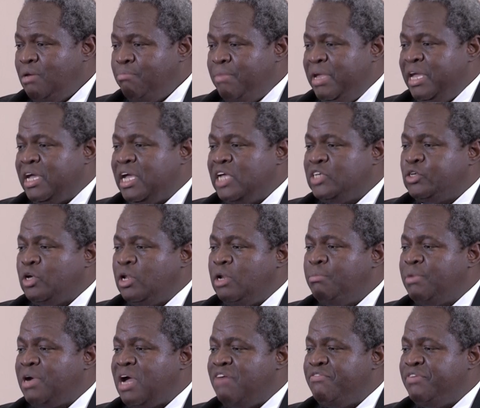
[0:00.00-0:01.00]
Make a
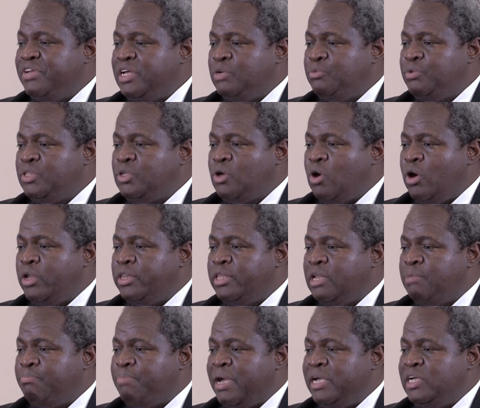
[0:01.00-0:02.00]
solemn covenant with God
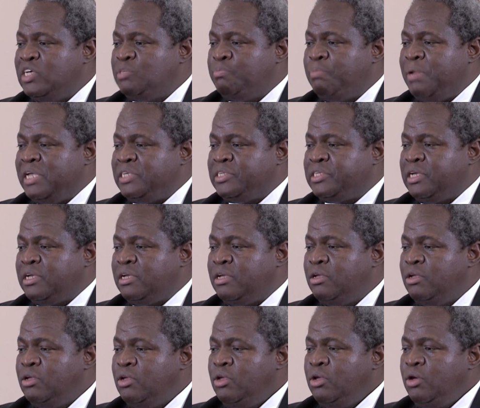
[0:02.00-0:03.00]
that by His blessing
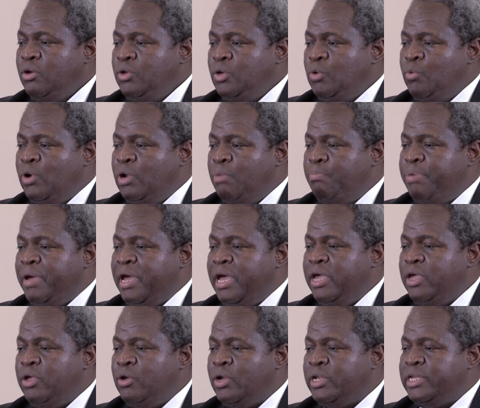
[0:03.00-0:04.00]
you will pay
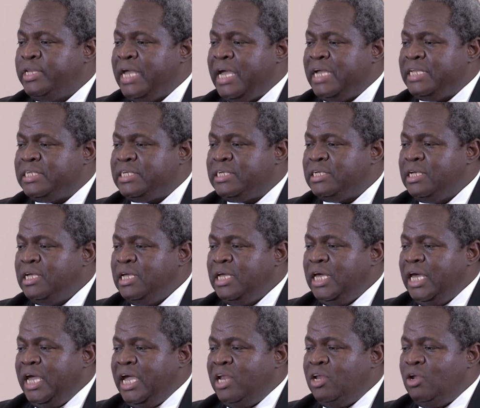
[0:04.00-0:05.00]
your debt
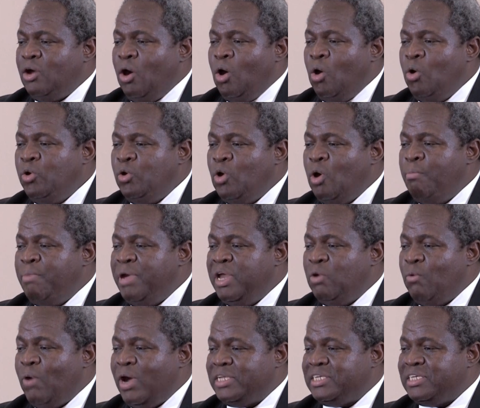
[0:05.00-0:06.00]
and owe no
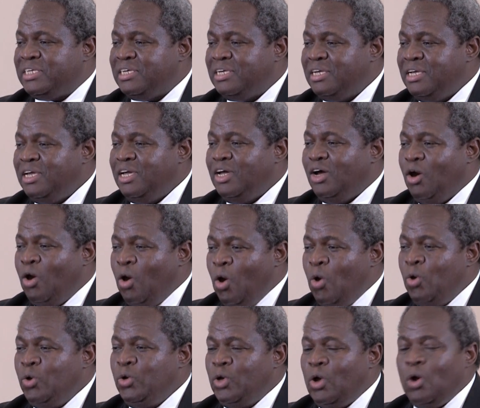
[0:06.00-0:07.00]
man what?
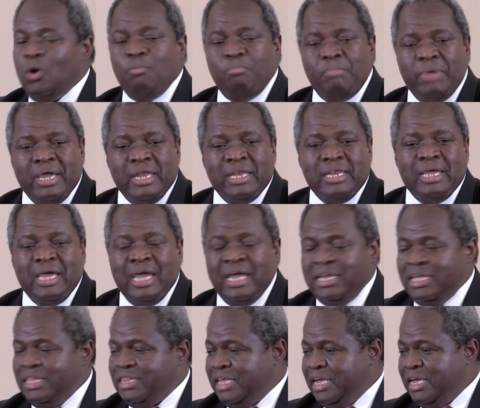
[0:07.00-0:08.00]
Owe no man
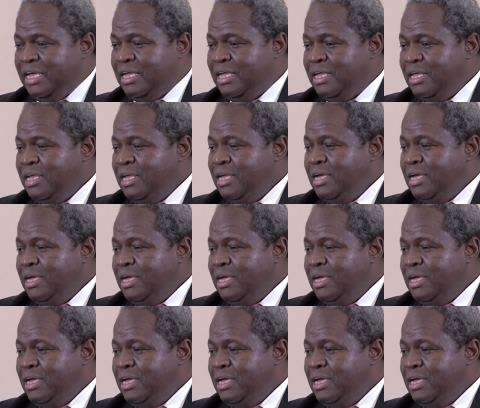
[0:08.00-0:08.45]
anything.